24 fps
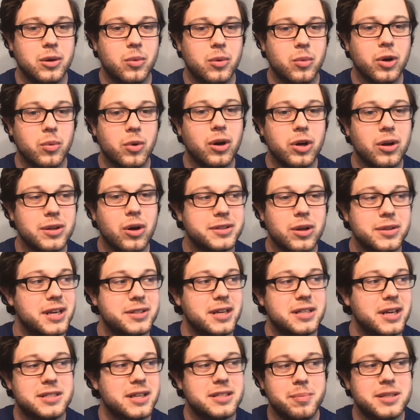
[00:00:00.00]
We're called
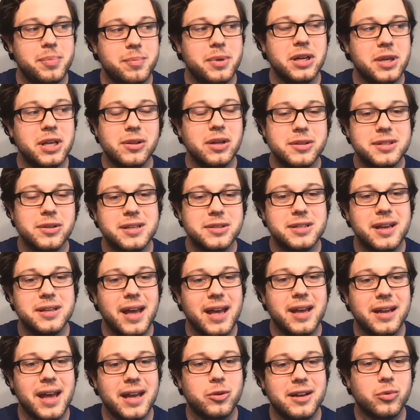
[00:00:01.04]
to build
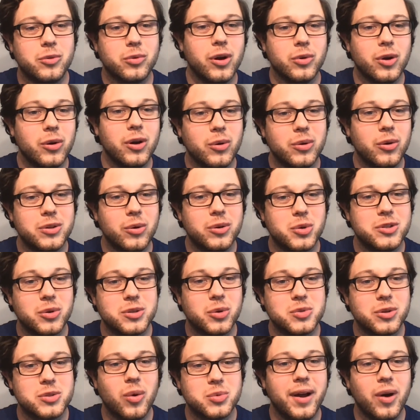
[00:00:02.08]
and grow
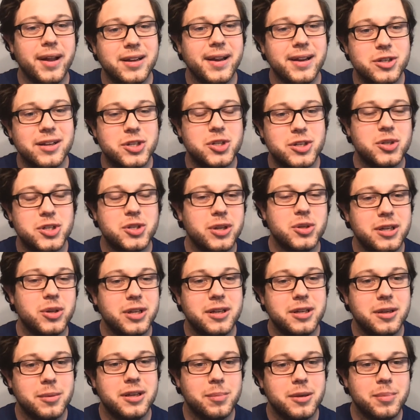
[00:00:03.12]
towards what
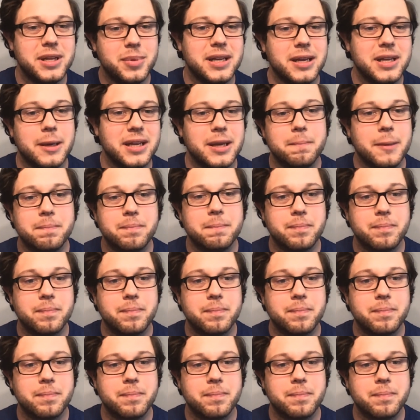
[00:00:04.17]
should be.